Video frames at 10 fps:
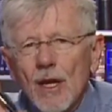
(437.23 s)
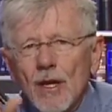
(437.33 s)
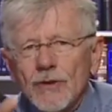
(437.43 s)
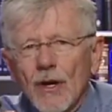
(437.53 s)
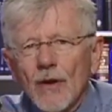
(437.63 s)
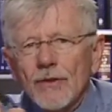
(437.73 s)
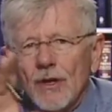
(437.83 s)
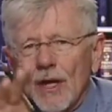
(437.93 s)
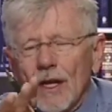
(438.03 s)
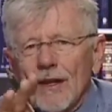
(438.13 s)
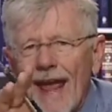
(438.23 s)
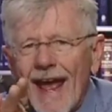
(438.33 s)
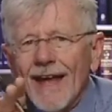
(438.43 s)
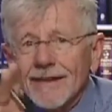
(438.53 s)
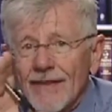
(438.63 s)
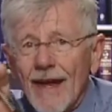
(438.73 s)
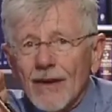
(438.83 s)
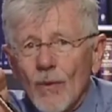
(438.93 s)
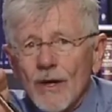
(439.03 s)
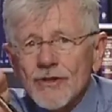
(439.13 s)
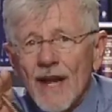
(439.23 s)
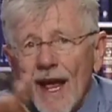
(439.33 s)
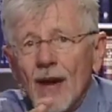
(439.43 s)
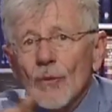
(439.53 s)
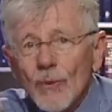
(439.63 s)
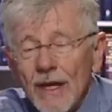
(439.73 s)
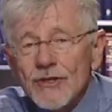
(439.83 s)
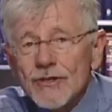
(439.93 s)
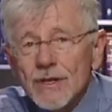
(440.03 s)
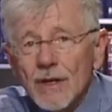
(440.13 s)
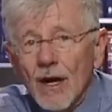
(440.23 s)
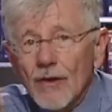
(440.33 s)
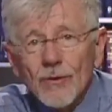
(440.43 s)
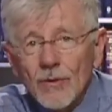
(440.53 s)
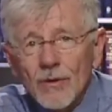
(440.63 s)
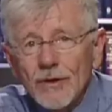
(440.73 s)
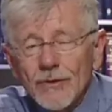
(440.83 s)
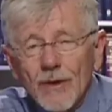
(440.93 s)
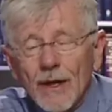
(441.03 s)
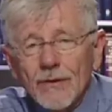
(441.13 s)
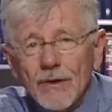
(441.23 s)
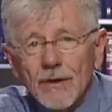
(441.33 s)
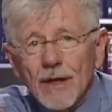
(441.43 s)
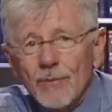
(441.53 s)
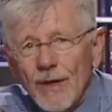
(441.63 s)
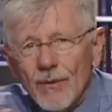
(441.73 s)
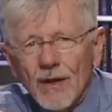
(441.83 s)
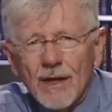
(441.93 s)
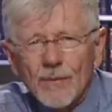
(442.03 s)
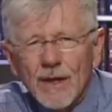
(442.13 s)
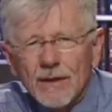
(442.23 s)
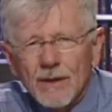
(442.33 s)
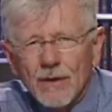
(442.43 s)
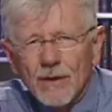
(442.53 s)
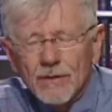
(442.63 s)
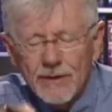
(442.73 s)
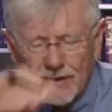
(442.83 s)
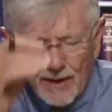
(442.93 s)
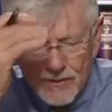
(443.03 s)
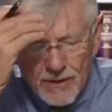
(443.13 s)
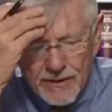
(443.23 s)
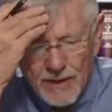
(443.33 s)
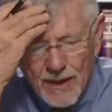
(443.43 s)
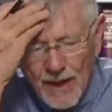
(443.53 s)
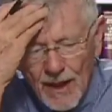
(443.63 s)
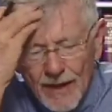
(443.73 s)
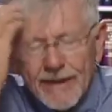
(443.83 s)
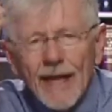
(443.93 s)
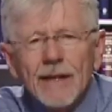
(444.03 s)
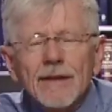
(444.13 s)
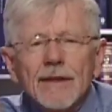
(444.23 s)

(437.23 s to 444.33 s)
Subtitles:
So you got to ask that question. How rigid are the rules around here? Can people kind of make their own schedules? Second